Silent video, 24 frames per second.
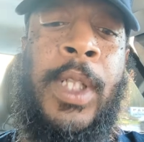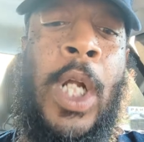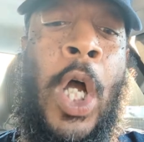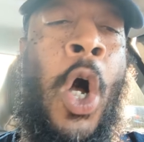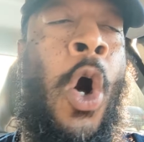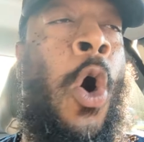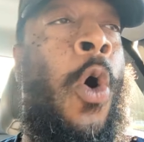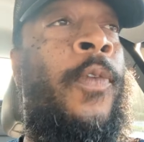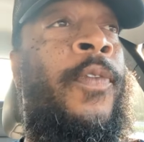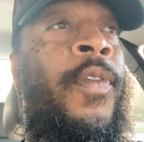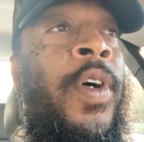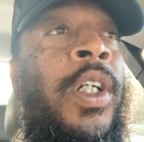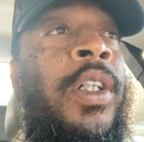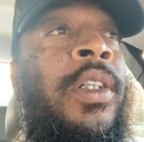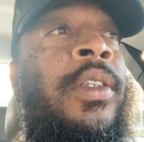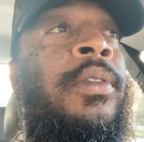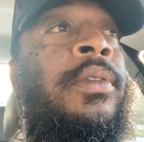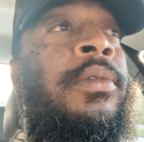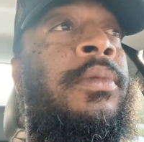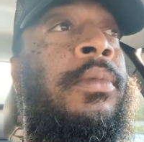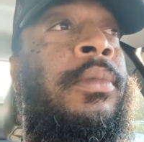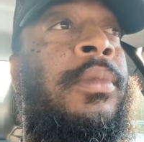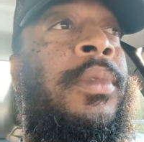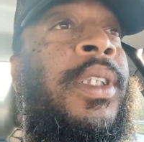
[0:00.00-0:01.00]
over
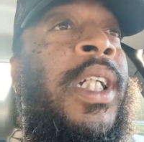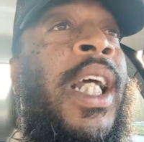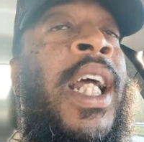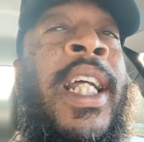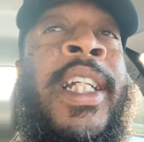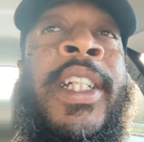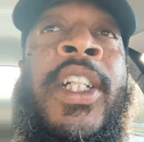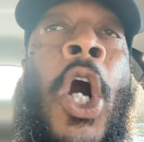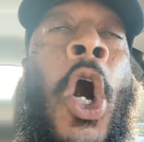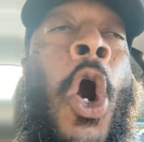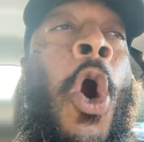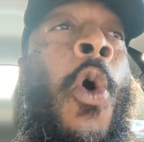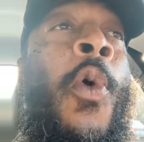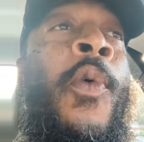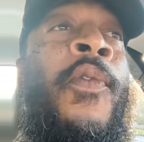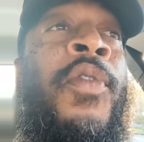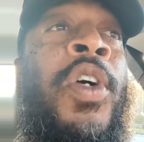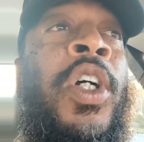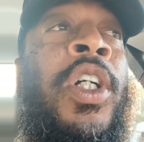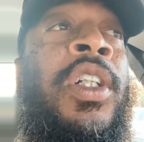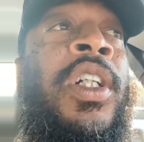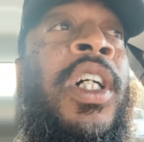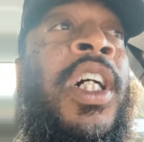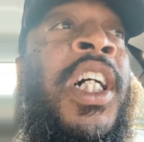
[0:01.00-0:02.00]
and
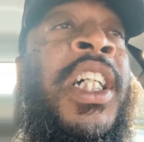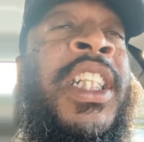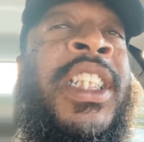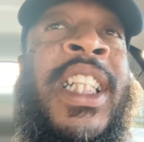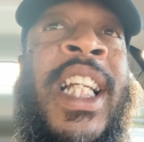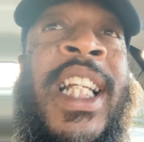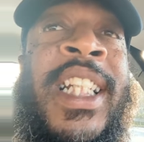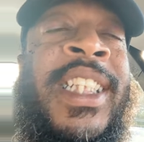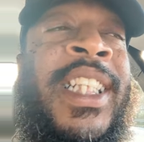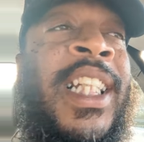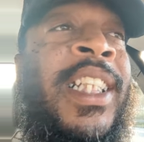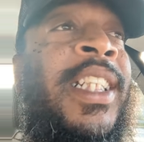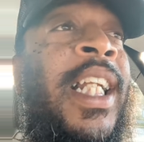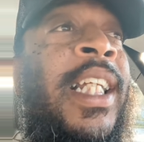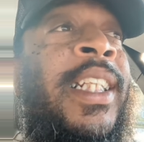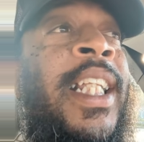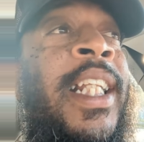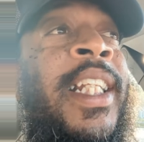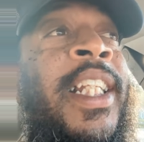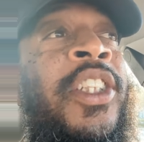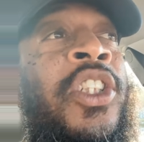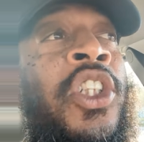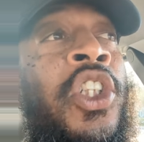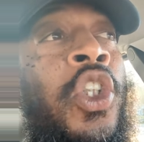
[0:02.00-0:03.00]
over again, just like
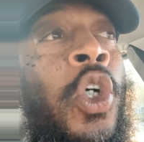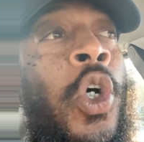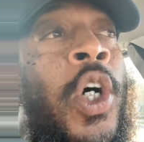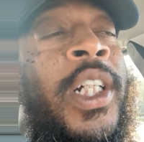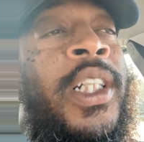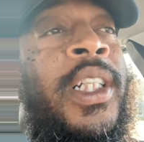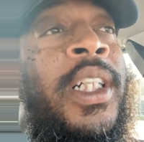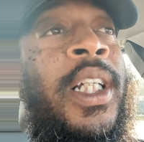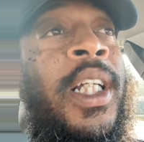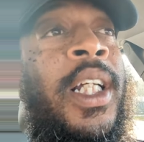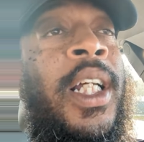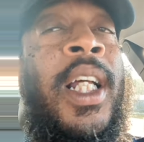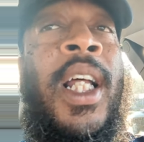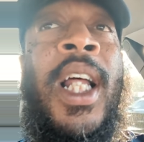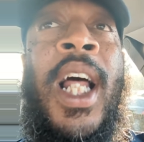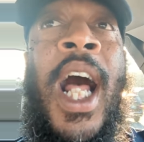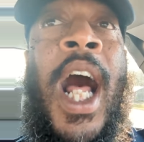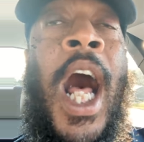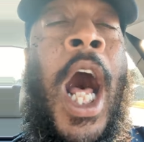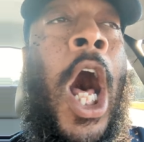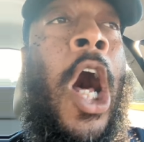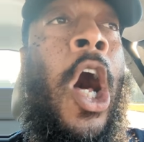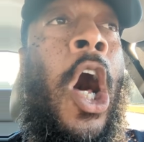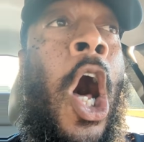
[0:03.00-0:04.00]
they distort
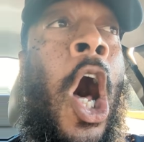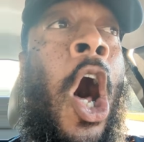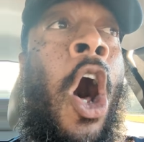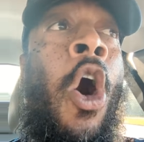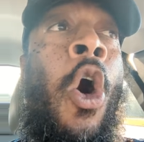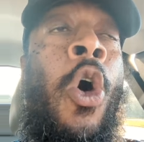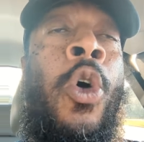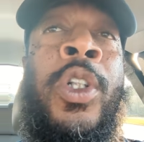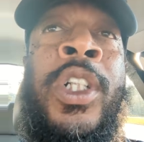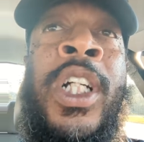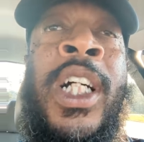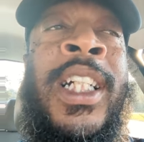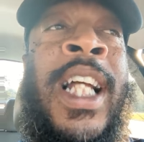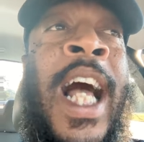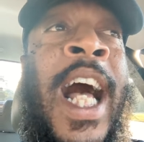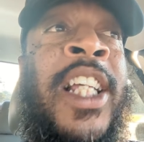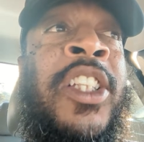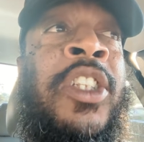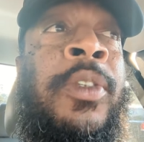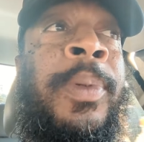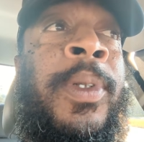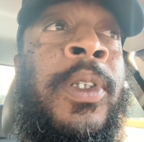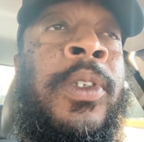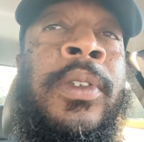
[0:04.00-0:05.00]
all the
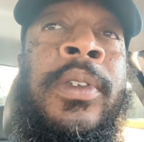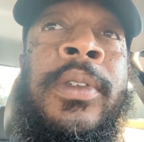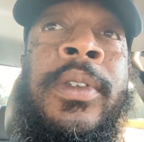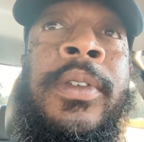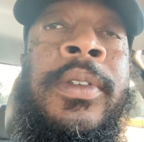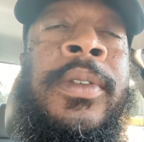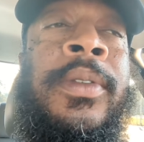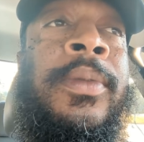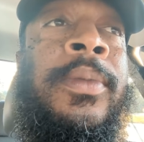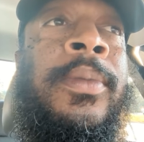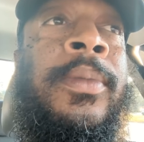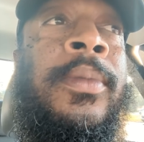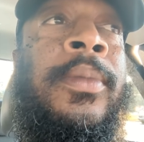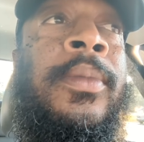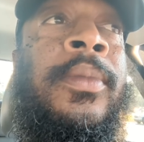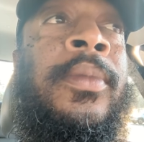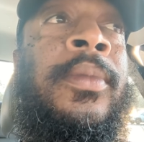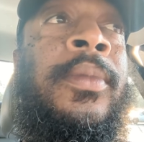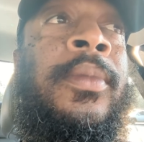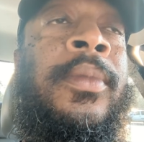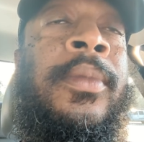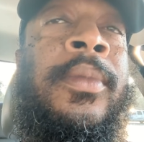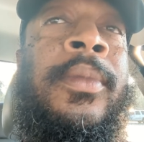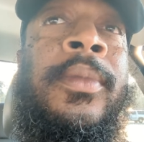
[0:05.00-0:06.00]
gospel
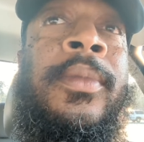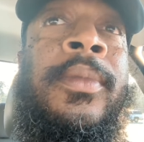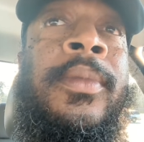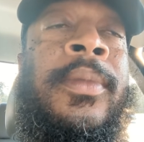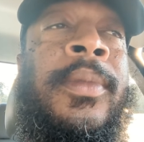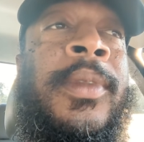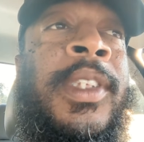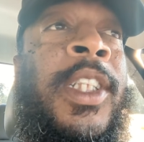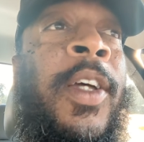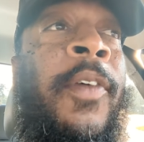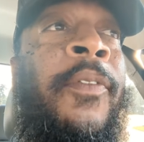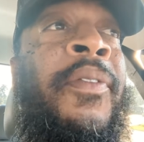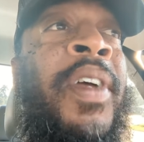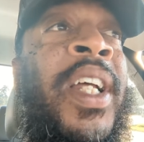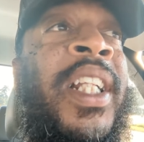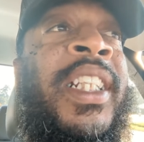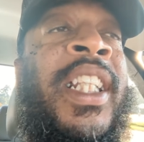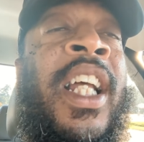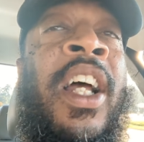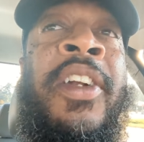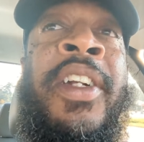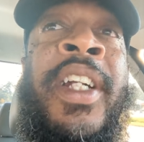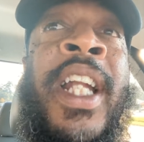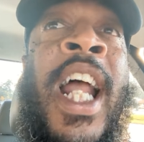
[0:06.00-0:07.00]
to fit
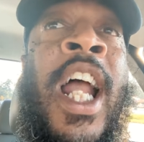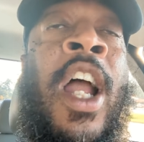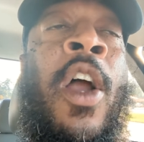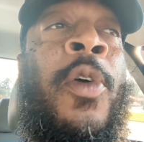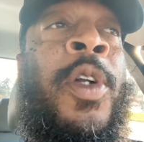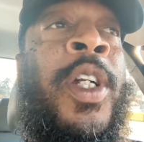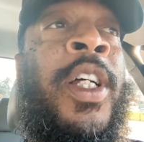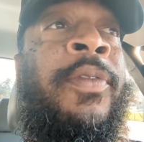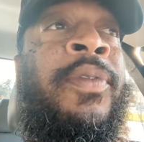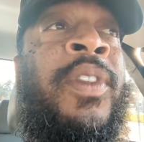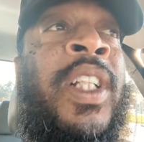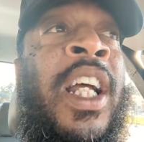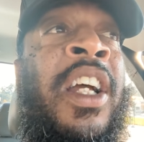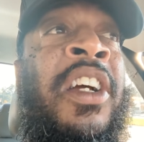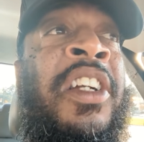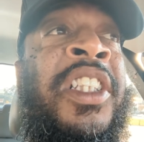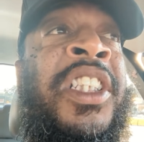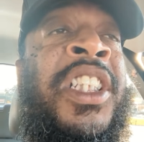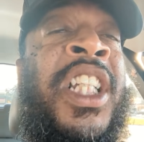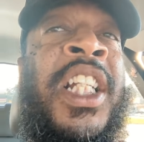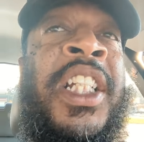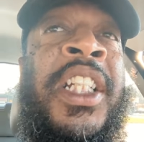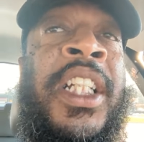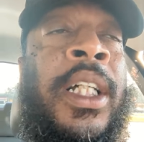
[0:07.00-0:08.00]
their narrative, their
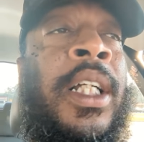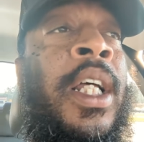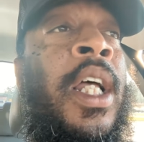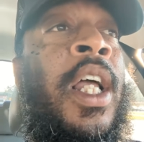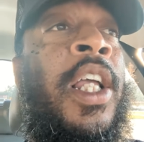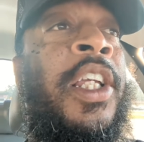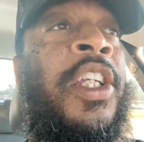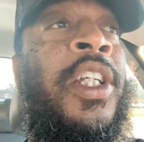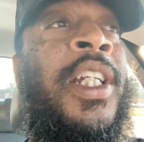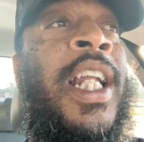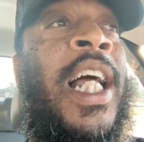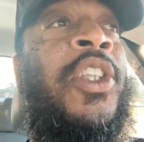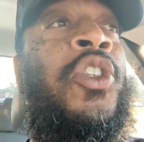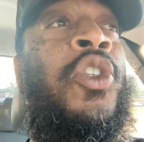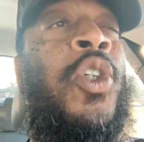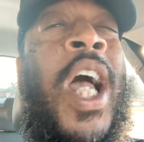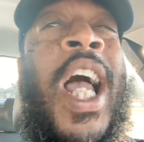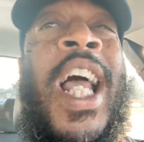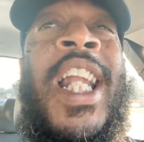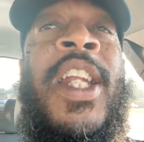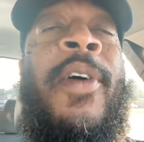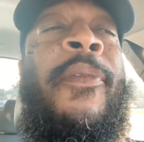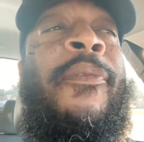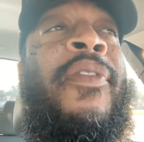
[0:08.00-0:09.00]
agenda. You're not
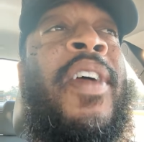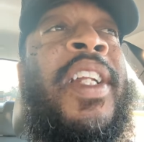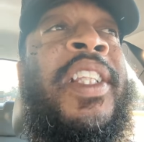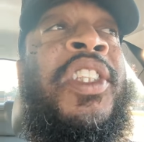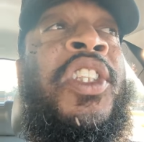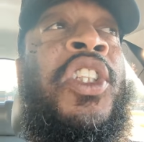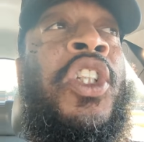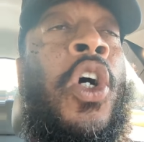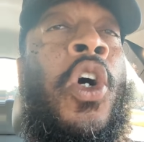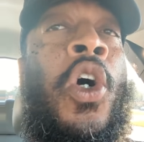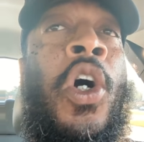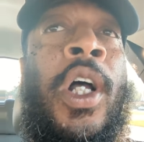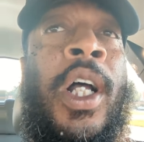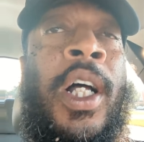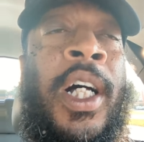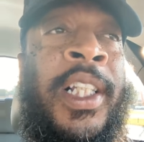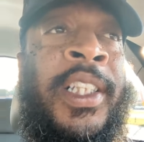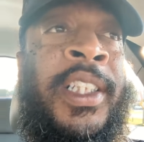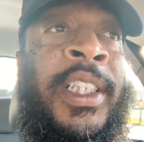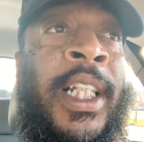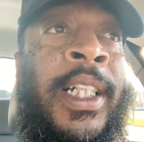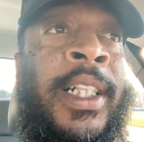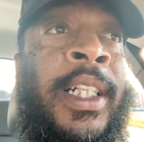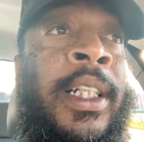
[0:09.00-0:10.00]
trying to fit your
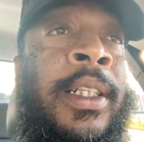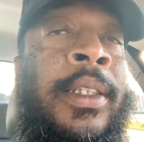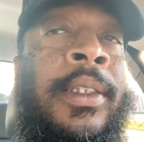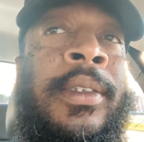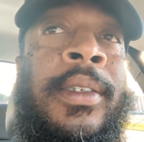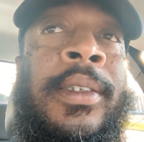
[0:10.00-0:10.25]
agenda.